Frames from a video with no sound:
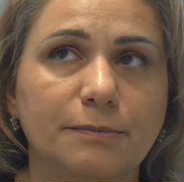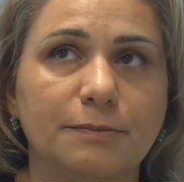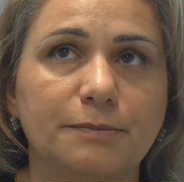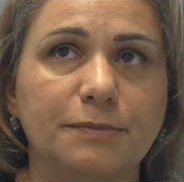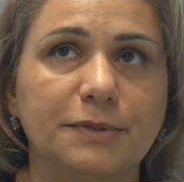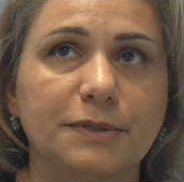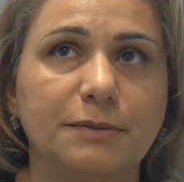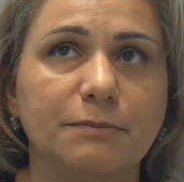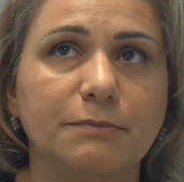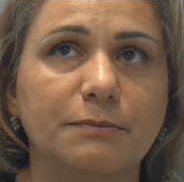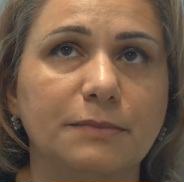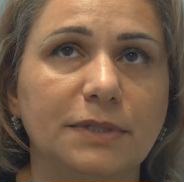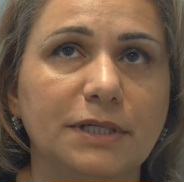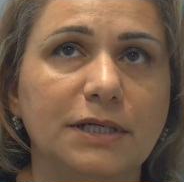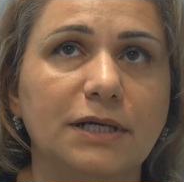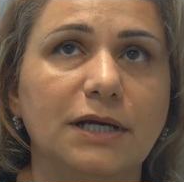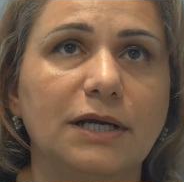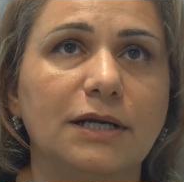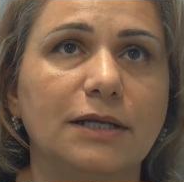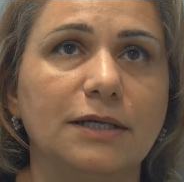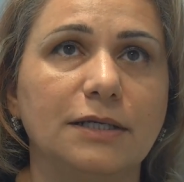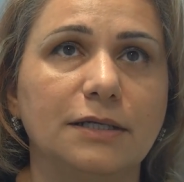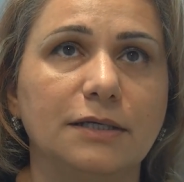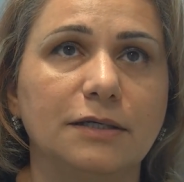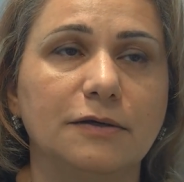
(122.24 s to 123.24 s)

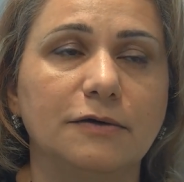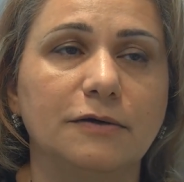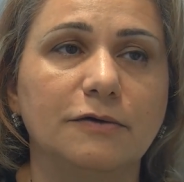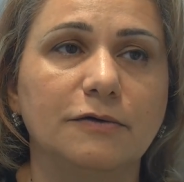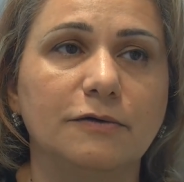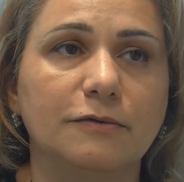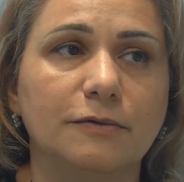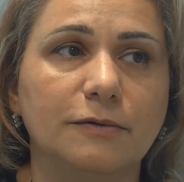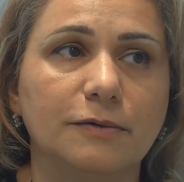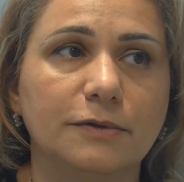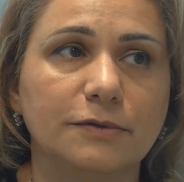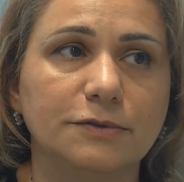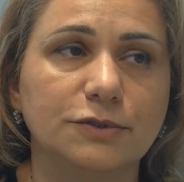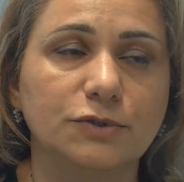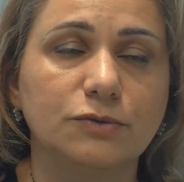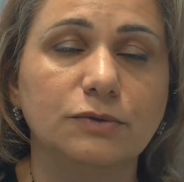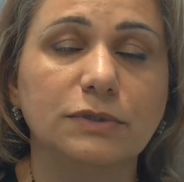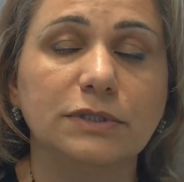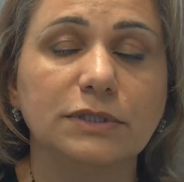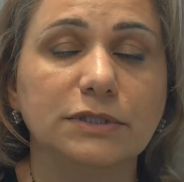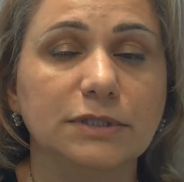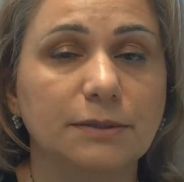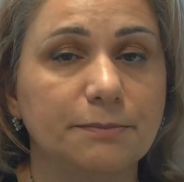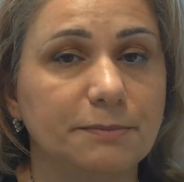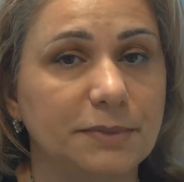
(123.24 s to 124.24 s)
primarily
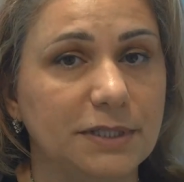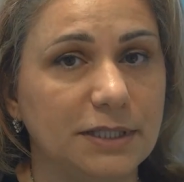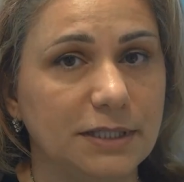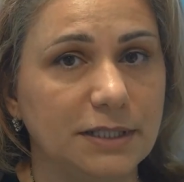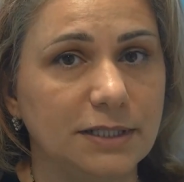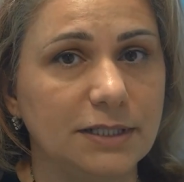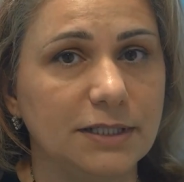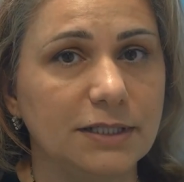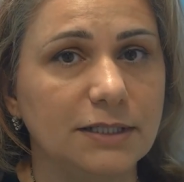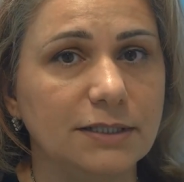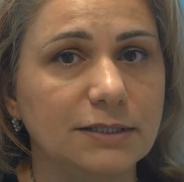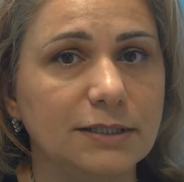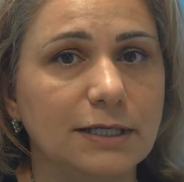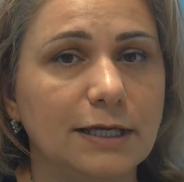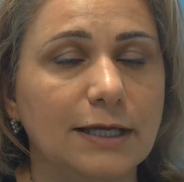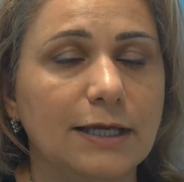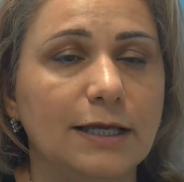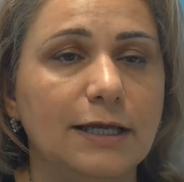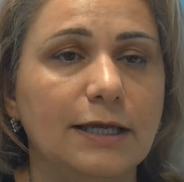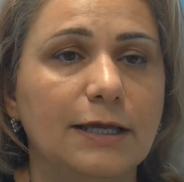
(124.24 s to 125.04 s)
during the period.